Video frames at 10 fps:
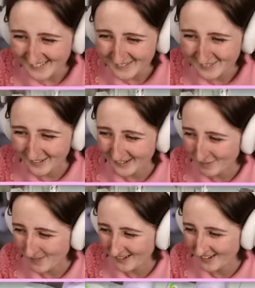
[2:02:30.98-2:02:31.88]
Sorry,
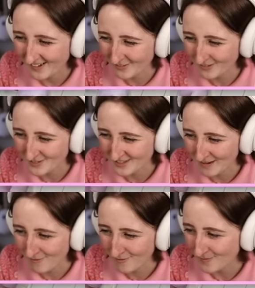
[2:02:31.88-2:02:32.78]
everybody. I don't know what just came
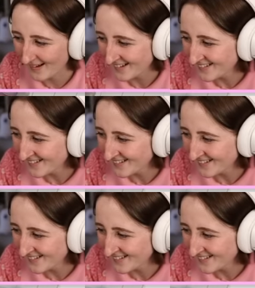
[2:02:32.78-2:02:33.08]
over me.